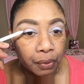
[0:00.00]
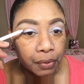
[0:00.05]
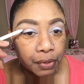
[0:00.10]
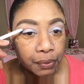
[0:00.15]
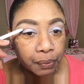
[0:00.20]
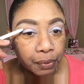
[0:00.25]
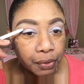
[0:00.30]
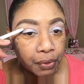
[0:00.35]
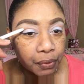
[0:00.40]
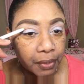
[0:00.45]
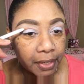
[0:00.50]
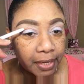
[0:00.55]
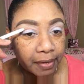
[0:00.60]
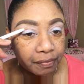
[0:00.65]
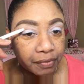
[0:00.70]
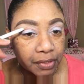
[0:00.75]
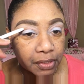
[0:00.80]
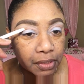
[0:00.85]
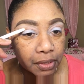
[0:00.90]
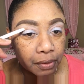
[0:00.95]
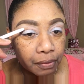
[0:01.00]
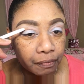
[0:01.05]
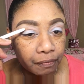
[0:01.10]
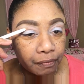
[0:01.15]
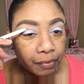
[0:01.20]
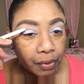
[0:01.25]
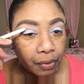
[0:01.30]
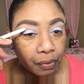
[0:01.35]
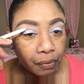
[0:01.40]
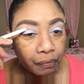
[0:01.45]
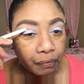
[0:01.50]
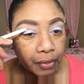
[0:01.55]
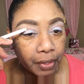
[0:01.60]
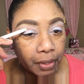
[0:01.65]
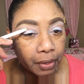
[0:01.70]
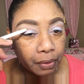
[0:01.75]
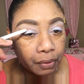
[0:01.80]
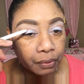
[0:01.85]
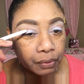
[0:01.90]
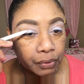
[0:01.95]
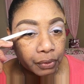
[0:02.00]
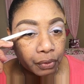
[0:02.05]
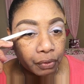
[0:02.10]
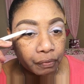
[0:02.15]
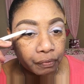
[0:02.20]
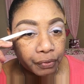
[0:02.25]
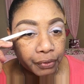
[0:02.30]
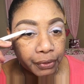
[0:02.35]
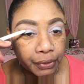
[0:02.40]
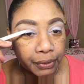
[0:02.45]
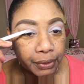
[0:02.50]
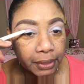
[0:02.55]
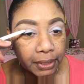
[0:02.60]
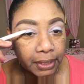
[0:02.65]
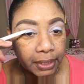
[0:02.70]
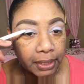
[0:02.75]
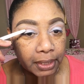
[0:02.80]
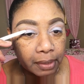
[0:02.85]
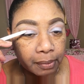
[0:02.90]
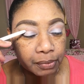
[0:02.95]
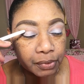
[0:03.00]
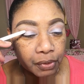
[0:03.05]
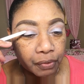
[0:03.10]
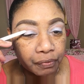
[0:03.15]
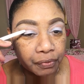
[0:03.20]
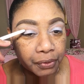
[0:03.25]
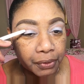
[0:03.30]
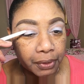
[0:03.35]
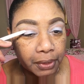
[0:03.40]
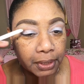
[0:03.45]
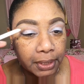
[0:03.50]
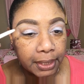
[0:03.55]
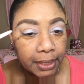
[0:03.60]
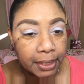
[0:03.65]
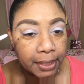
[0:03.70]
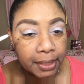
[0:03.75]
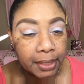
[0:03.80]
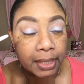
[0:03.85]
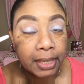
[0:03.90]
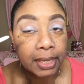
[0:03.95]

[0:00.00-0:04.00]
is when you have this little fold that goes over your lid, comes over your lid.